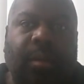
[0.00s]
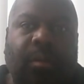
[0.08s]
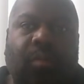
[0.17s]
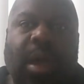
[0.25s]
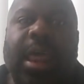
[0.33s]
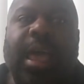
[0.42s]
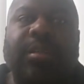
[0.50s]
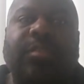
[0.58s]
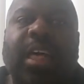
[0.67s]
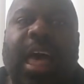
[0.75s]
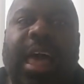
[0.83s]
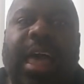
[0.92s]
right
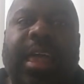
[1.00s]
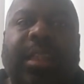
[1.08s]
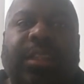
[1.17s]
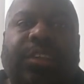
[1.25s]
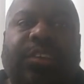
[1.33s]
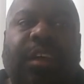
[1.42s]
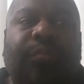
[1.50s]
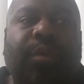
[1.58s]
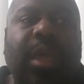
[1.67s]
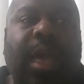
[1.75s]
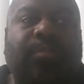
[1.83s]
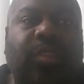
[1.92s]
outside Jeffrey
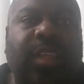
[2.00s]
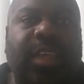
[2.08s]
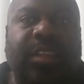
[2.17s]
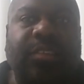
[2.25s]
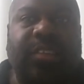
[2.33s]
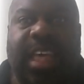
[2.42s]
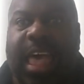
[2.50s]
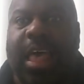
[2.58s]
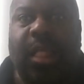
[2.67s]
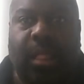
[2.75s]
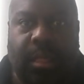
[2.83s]
Epstein's cell.